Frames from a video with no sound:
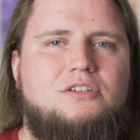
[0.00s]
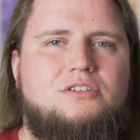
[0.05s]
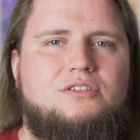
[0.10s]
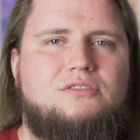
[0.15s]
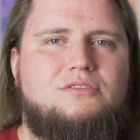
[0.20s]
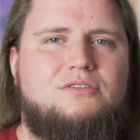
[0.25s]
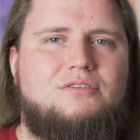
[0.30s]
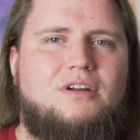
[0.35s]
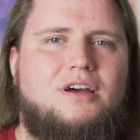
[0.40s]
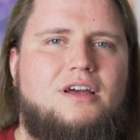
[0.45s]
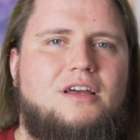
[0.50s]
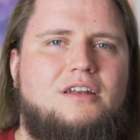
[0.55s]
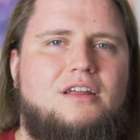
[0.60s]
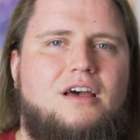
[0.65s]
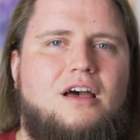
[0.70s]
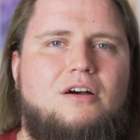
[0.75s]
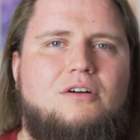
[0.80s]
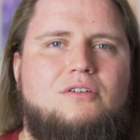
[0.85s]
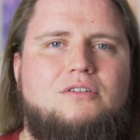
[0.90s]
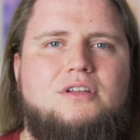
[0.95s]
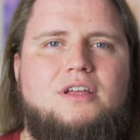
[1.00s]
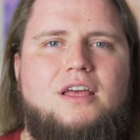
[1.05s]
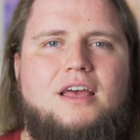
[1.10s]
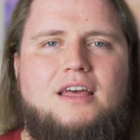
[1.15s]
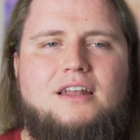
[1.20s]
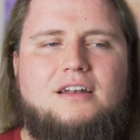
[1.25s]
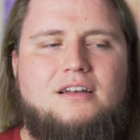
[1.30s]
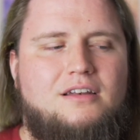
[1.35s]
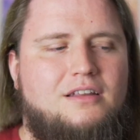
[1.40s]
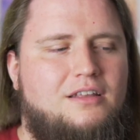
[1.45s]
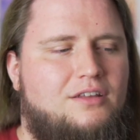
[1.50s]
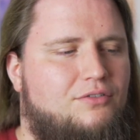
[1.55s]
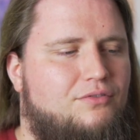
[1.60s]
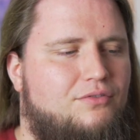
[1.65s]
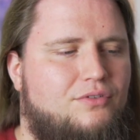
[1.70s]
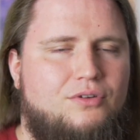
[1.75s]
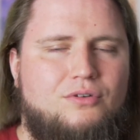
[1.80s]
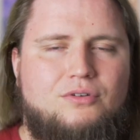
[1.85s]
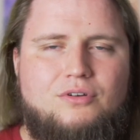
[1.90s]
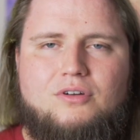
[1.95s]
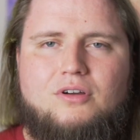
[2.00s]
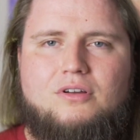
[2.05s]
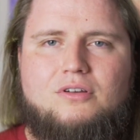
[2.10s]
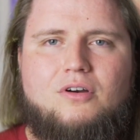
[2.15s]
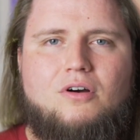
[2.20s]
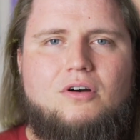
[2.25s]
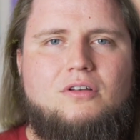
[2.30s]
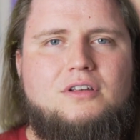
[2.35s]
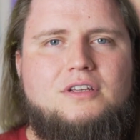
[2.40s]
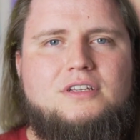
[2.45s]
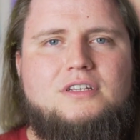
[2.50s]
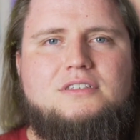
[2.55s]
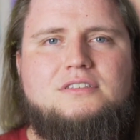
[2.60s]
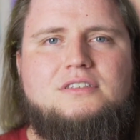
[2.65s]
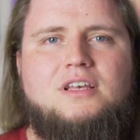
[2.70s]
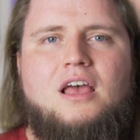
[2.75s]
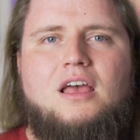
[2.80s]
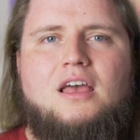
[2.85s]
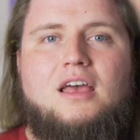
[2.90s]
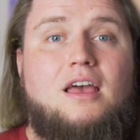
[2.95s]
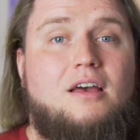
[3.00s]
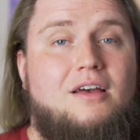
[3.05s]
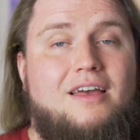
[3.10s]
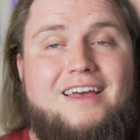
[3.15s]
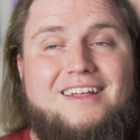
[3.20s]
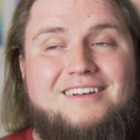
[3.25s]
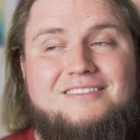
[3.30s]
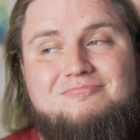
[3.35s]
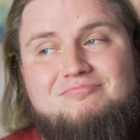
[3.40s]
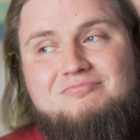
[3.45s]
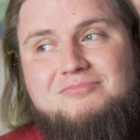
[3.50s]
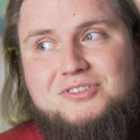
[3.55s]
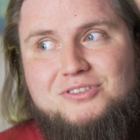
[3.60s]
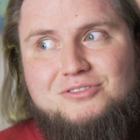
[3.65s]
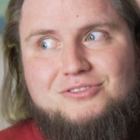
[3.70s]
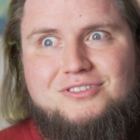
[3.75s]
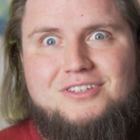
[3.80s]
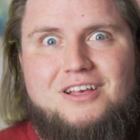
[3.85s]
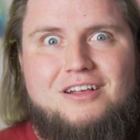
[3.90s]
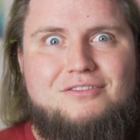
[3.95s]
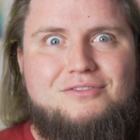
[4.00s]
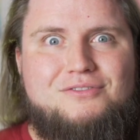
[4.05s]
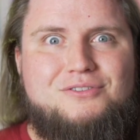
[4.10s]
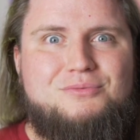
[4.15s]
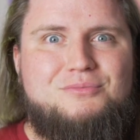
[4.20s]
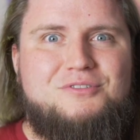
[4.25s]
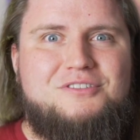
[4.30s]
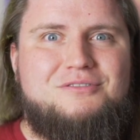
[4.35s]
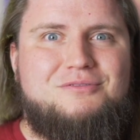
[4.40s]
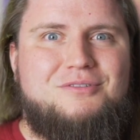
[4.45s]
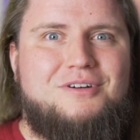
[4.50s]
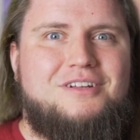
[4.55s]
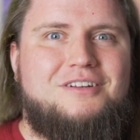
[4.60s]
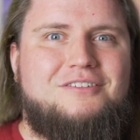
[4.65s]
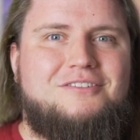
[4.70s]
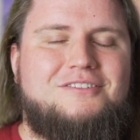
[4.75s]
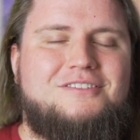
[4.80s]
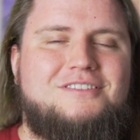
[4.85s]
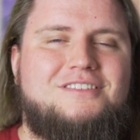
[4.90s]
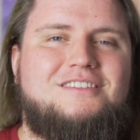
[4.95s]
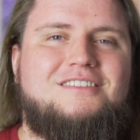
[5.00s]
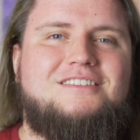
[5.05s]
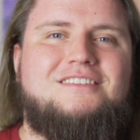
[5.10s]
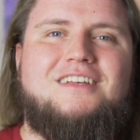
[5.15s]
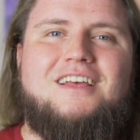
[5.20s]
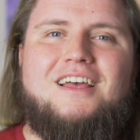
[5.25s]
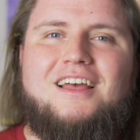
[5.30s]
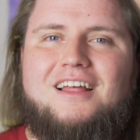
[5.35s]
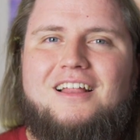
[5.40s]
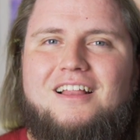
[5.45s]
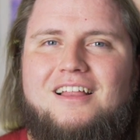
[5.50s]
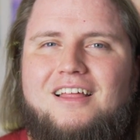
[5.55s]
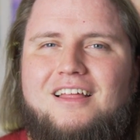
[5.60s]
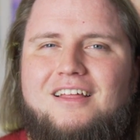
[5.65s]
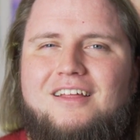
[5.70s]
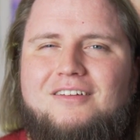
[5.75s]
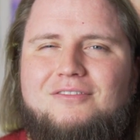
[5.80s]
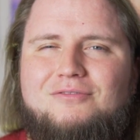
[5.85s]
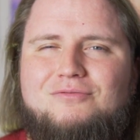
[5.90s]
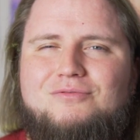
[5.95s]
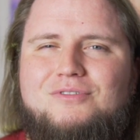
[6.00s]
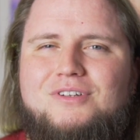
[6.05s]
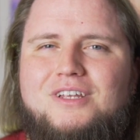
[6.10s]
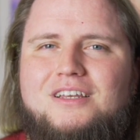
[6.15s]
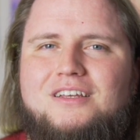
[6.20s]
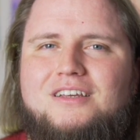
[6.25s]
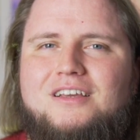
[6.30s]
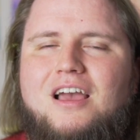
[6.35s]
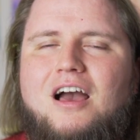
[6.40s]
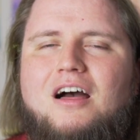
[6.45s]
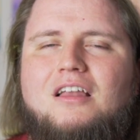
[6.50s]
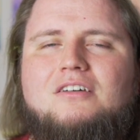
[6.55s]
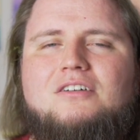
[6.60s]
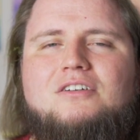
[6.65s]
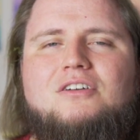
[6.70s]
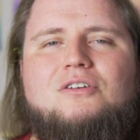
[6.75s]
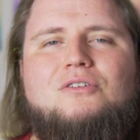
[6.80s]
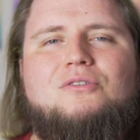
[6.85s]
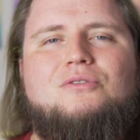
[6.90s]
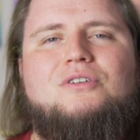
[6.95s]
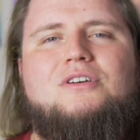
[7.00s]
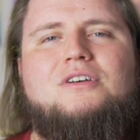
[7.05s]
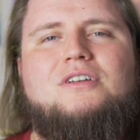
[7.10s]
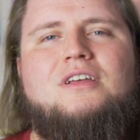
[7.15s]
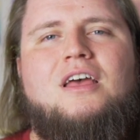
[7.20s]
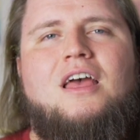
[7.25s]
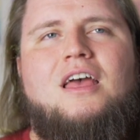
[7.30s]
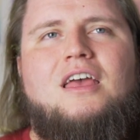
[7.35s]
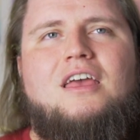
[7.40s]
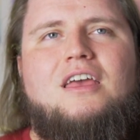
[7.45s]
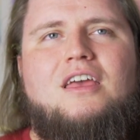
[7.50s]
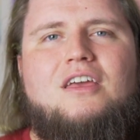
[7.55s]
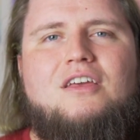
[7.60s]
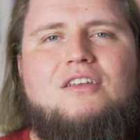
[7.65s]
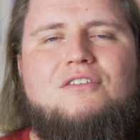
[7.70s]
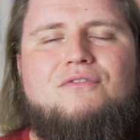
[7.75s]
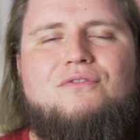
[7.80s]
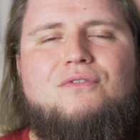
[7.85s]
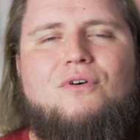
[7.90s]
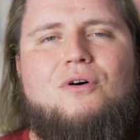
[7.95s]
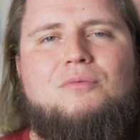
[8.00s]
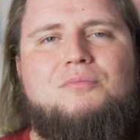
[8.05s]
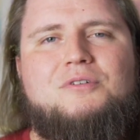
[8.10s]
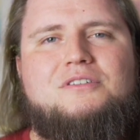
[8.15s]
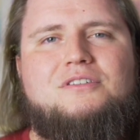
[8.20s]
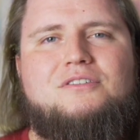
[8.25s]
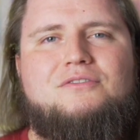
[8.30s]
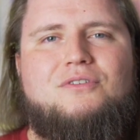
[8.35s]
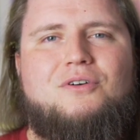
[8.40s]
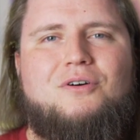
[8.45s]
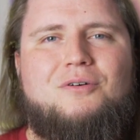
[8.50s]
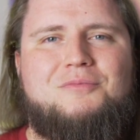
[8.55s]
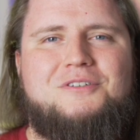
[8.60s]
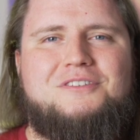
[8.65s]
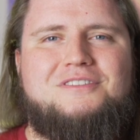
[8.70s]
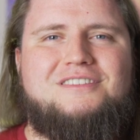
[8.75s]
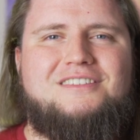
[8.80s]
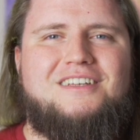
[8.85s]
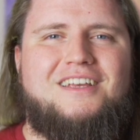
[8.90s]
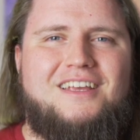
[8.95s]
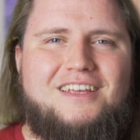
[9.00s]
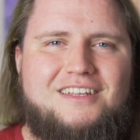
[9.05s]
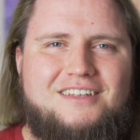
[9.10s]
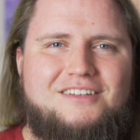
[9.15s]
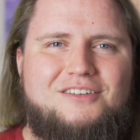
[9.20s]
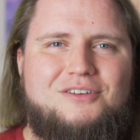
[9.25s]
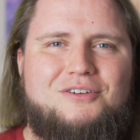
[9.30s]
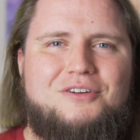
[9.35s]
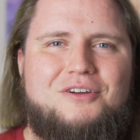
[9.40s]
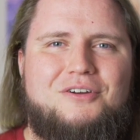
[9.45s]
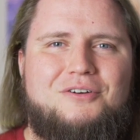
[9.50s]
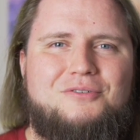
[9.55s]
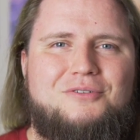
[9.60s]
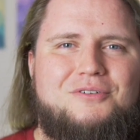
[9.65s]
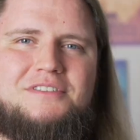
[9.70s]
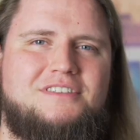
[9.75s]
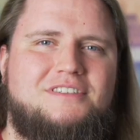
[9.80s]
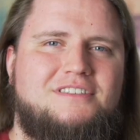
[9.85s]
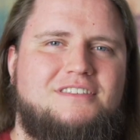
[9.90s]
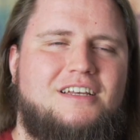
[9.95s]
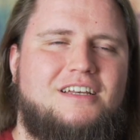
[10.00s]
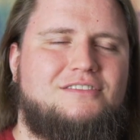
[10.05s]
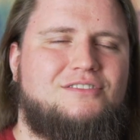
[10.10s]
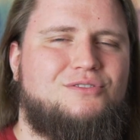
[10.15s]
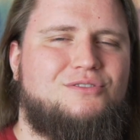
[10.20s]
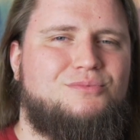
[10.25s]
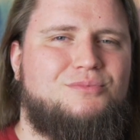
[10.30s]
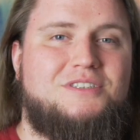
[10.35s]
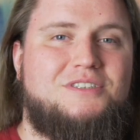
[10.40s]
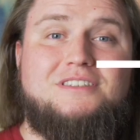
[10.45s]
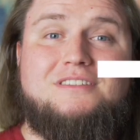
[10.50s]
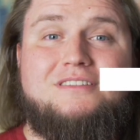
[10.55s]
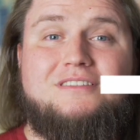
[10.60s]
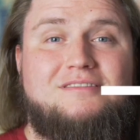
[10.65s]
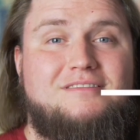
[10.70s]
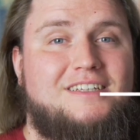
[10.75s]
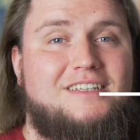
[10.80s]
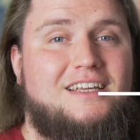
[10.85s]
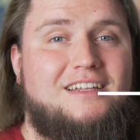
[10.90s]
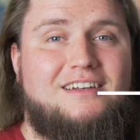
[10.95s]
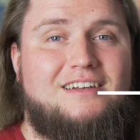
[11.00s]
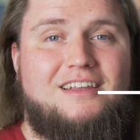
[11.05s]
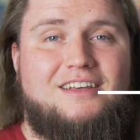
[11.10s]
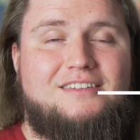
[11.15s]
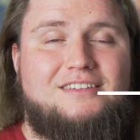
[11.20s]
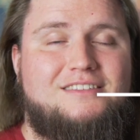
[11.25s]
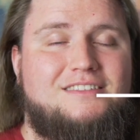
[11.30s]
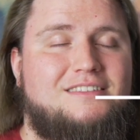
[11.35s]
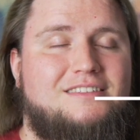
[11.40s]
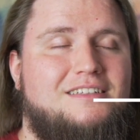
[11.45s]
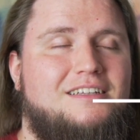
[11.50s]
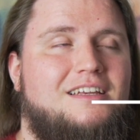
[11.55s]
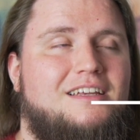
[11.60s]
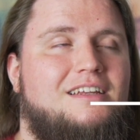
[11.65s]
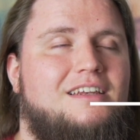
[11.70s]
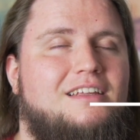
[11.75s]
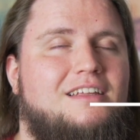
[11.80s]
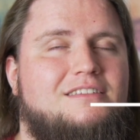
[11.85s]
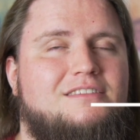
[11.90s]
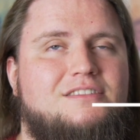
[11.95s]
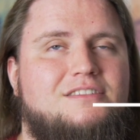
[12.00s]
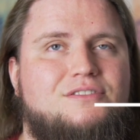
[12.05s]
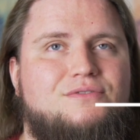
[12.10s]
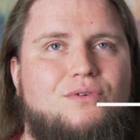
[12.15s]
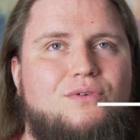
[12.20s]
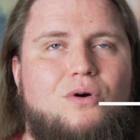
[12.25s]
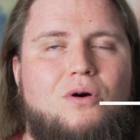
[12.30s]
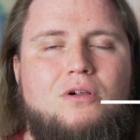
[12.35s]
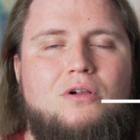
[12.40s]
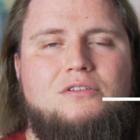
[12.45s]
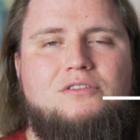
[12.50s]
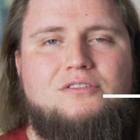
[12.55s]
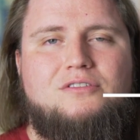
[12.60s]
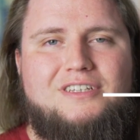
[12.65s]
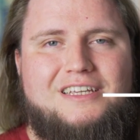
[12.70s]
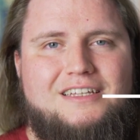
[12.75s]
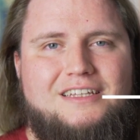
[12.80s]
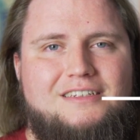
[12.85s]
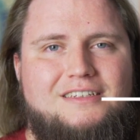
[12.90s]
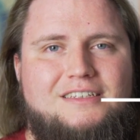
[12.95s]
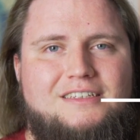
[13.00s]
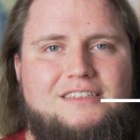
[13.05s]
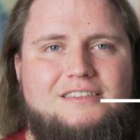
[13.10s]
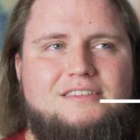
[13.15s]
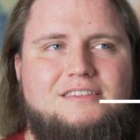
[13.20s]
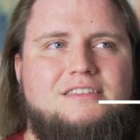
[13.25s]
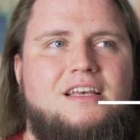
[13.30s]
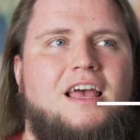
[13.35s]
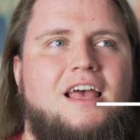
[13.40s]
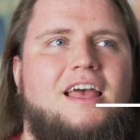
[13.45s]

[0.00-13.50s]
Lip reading: should try it out and leave your colleagues and yourself, to be quite honest, really color-coded, informative comments in your code. Number 6 has to be GitLens. GitLens is for all your Git needs,